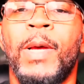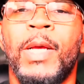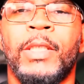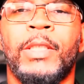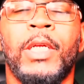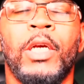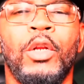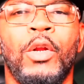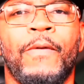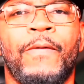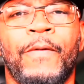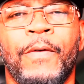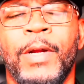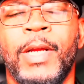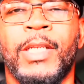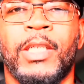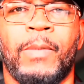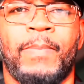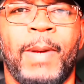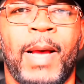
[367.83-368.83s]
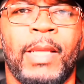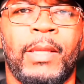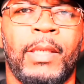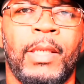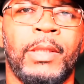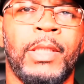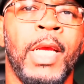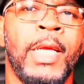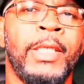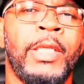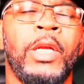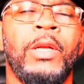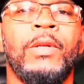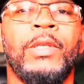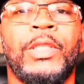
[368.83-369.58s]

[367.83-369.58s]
tell her friends about this, tell her